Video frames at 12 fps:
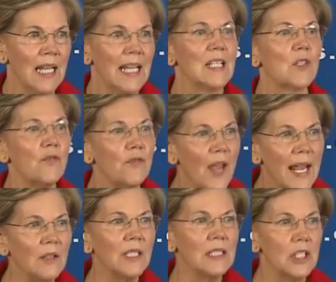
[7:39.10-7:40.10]
is
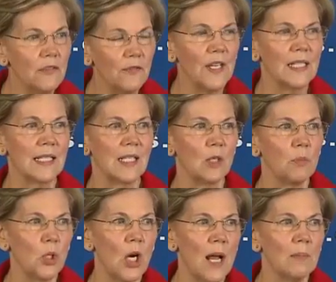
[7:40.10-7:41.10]
failing to fix the
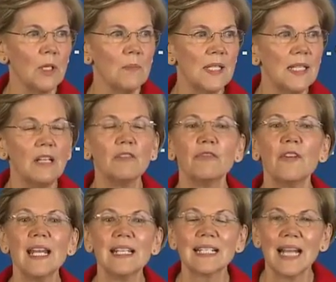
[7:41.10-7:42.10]
problems that
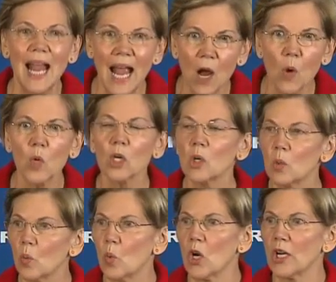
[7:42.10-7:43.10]
face our
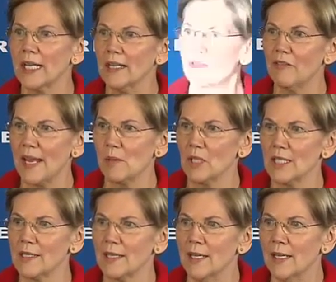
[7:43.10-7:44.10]
working
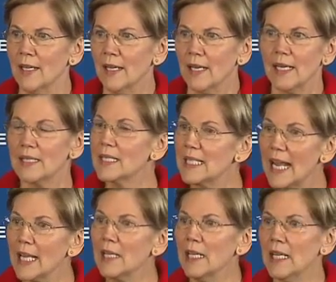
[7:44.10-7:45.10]
families.
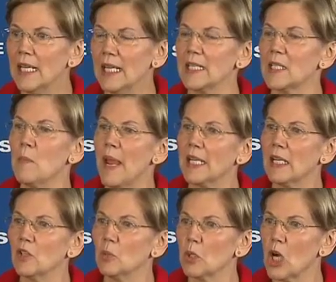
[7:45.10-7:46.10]
Instead, it is
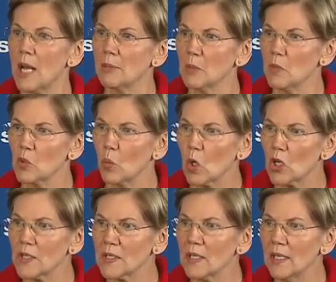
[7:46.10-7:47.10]
making the problems
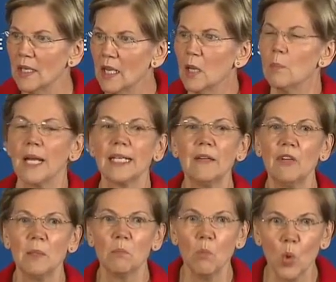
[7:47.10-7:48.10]
worse by
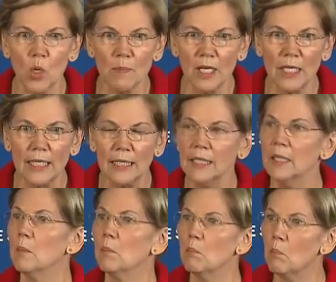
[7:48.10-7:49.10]
giving more money,
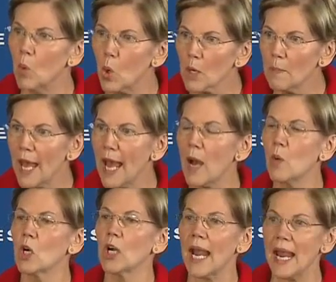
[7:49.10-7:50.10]
more
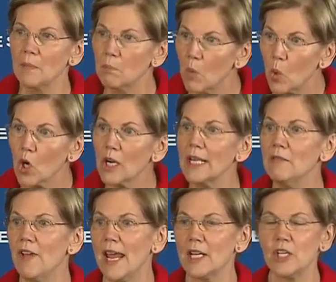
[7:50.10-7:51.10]
power, and more
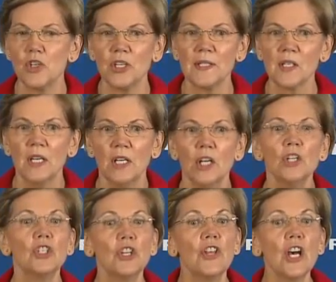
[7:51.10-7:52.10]
advantages
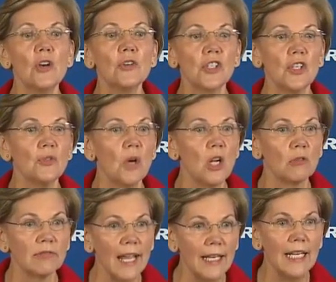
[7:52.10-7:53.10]
to those who
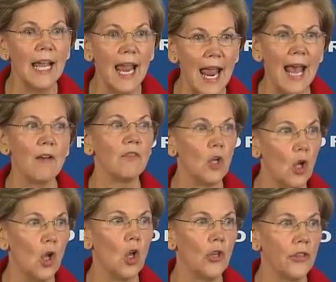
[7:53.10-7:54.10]
already have
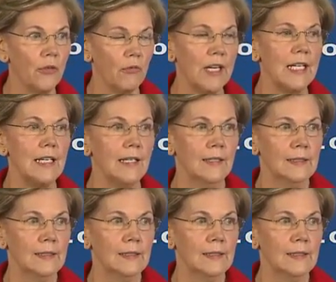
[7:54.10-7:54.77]
all three.